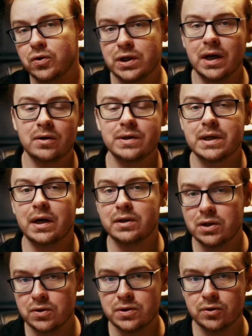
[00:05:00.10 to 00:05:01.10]
channels on
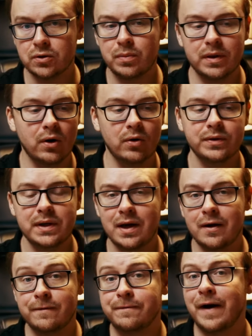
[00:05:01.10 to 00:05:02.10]
YouTube that only
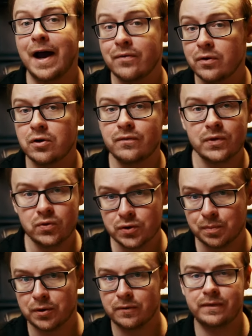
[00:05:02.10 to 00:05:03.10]
get 500 views
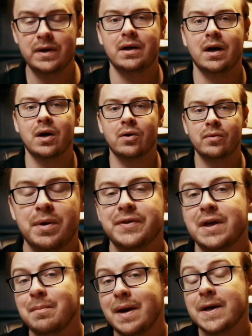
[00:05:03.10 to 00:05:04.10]
per video, but
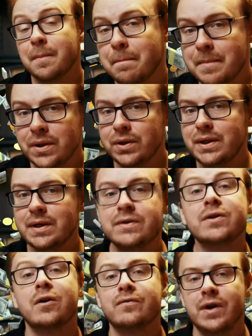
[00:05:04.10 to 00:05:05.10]
they make millions
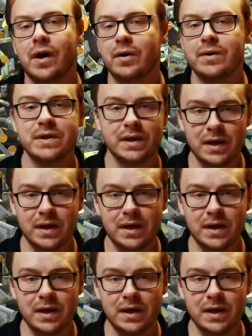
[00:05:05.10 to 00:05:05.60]
of dollars a